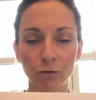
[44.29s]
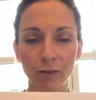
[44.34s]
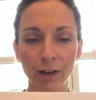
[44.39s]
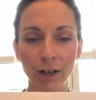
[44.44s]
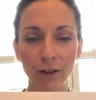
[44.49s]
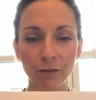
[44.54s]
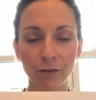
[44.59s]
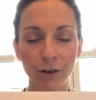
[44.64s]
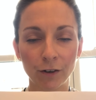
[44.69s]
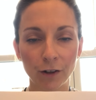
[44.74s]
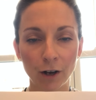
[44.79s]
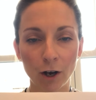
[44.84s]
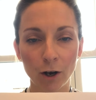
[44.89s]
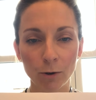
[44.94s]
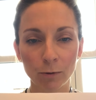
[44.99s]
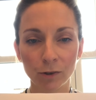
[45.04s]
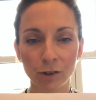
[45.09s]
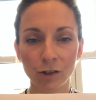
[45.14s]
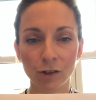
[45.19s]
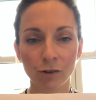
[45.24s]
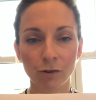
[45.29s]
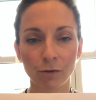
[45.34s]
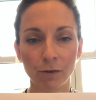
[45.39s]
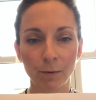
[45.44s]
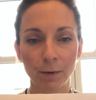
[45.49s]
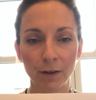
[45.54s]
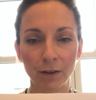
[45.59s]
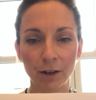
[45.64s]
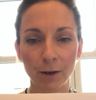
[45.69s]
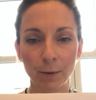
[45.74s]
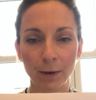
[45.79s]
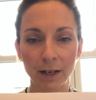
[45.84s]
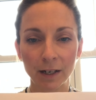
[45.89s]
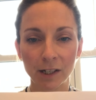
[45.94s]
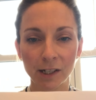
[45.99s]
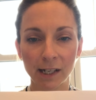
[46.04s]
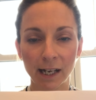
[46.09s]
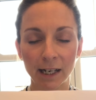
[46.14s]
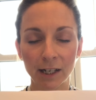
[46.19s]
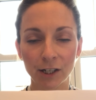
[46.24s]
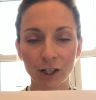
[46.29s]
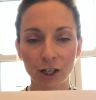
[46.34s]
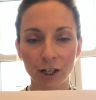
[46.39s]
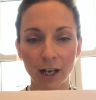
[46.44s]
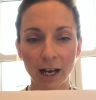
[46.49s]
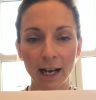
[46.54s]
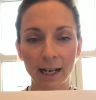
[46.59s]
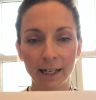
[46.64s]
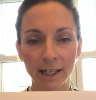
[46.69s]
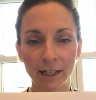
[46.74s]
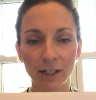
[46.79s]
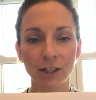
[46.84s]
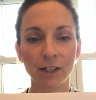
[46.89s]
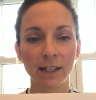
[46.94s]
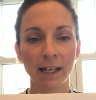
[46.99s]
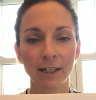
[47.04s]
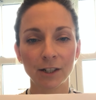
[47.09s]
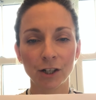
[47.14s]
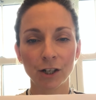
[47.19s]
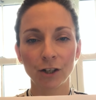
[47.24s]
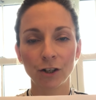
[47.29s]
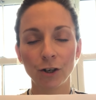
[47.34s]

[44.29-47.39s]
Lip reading: read through the whole story with you each session.